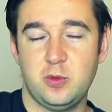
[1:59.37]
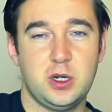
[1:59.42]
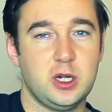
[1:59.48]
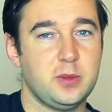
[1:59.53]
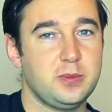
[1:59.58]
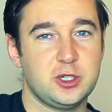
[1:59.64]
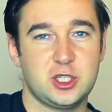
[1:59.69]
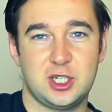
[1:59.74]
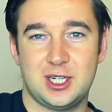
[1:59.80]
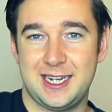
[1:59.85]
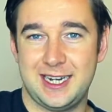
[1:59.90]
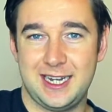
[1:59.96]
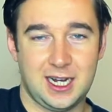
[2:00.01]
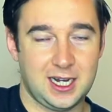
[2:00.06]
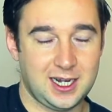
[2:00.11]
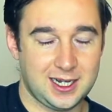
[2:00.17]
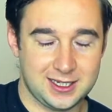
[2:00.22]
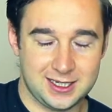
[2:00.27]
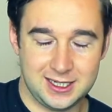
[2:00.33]
We're not pushing any
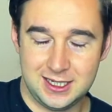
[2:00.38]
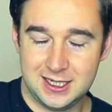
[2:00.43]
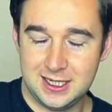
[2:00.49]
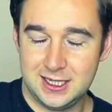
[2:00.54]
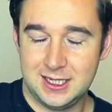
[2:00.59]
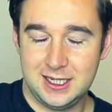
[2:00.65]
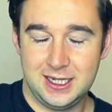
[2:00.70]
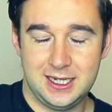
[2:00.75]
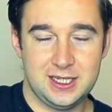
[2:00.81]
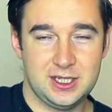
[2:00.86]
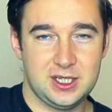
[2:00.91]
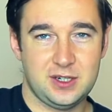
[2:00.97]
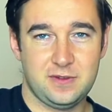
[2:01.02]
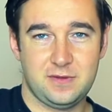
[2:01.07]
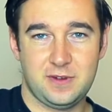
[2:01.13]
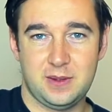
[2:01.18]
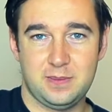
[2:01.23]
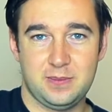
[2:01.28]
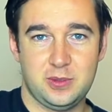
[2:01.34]
harder into the
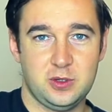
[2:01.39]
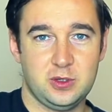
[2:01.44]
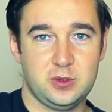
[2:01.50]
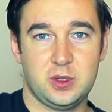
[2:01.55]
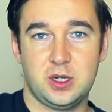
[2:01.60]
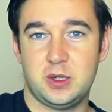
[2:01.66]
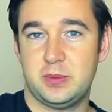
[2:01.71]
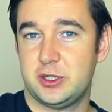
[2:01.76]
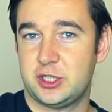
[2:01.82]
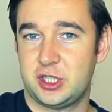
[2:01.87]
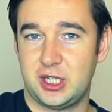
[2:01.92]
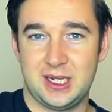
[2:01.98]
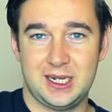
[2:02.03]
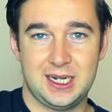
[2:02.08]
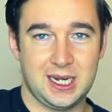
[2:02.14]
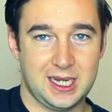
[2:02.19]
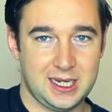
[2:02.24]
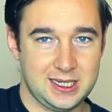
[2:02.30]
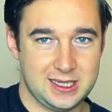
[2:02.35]
fretboard. We're not pushing any
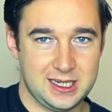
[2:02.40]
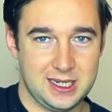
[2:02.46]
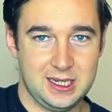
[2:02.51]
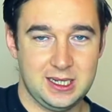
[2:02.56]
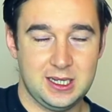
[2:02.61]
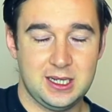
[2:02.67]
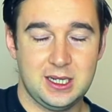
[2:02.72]
lighter.